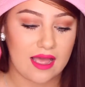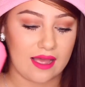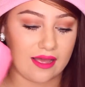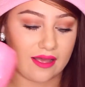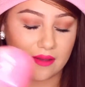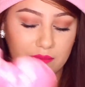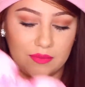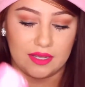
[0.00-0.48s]

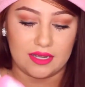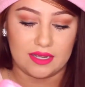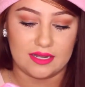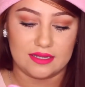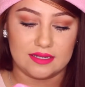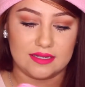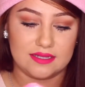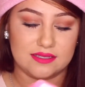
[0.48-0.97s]
Um,
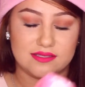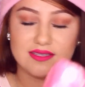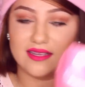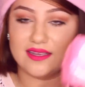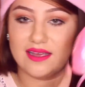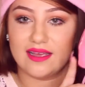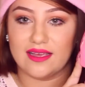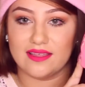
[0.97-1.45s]
because
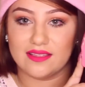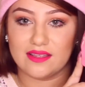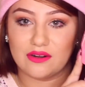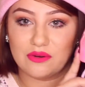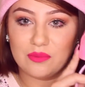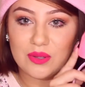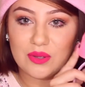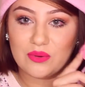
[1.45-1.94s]
I thought
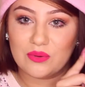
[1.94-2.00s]
it would be